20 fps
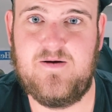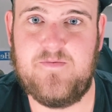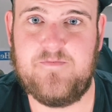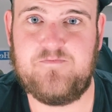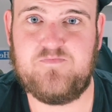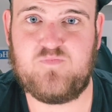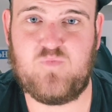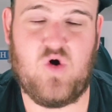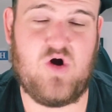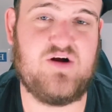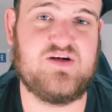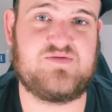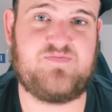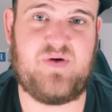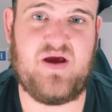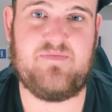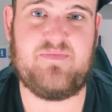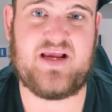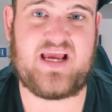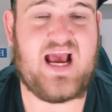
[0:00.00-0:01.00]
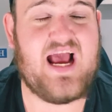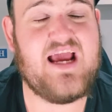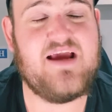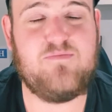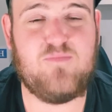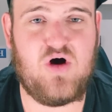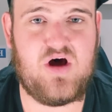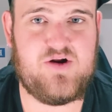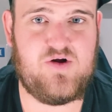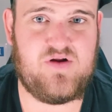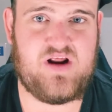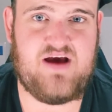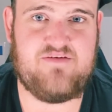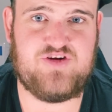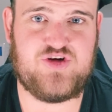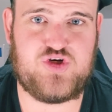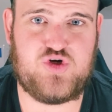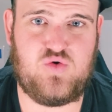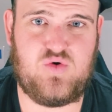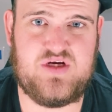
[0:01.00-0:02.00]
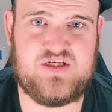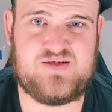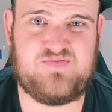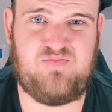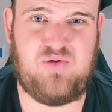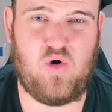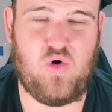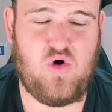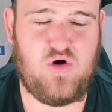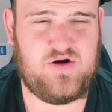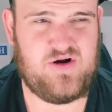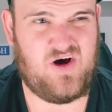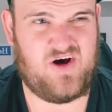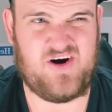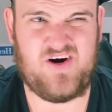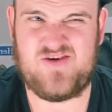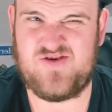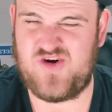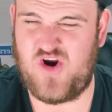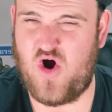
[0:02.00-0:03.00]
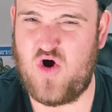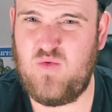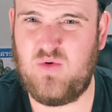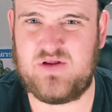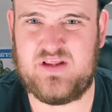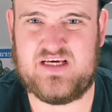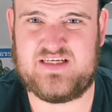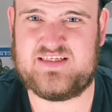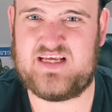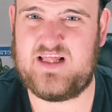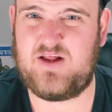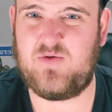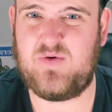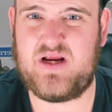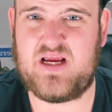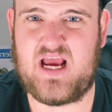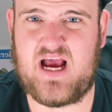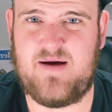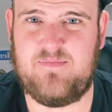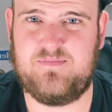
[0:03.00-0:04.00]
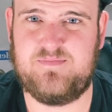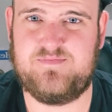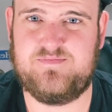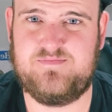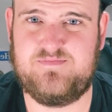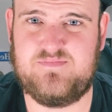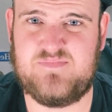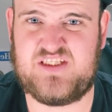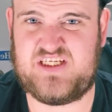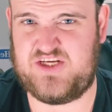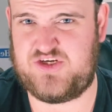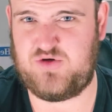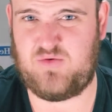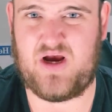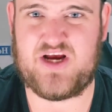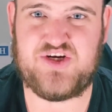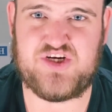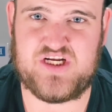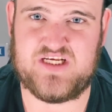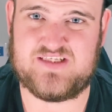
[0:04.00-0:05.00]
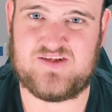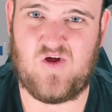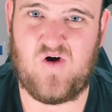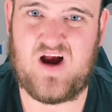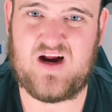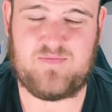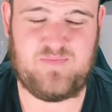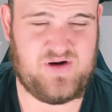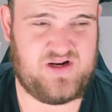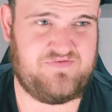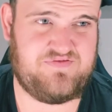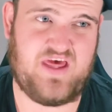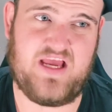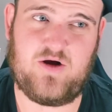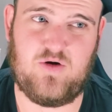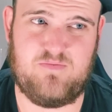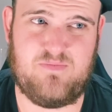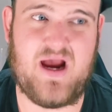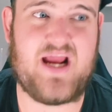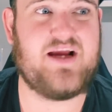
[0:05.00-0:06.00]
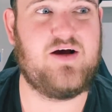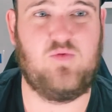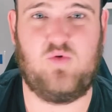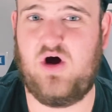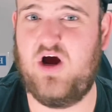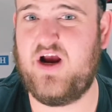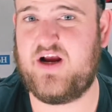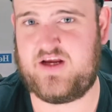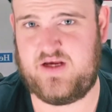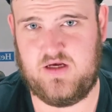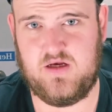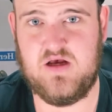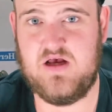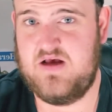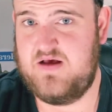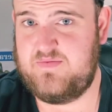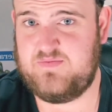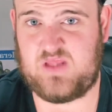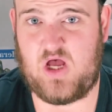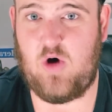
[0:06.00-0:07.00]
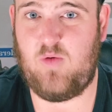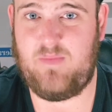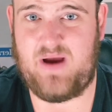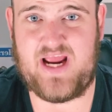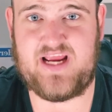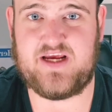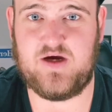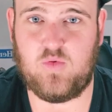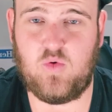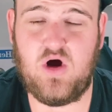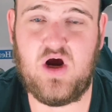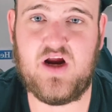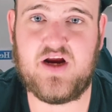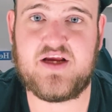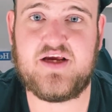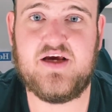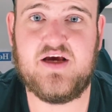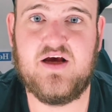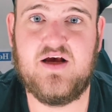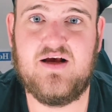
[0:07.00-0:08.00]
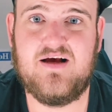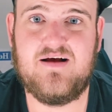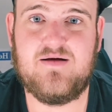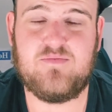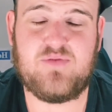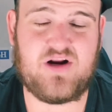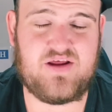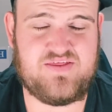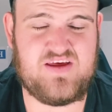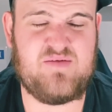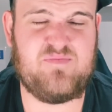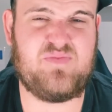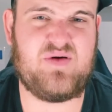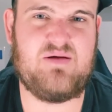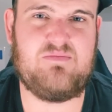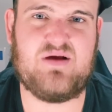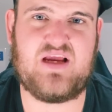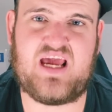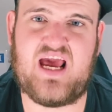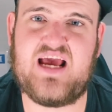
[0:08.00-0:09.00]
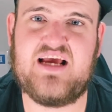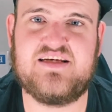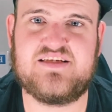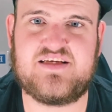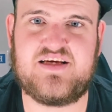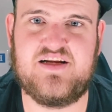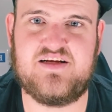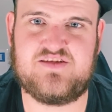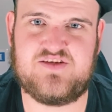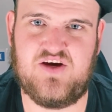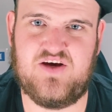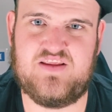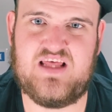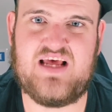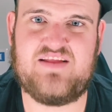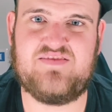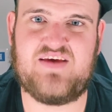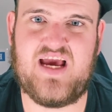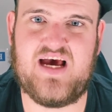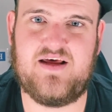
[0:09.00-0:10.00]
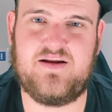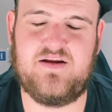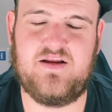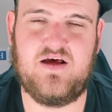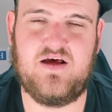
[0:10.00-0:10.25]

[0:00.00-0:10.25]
Whereas Ben McKay might not have a choice. Port, I don't know what their salary cap situation is like, but if they could make it work, they'll make it work. But I think Ben McKay is going to turn that down.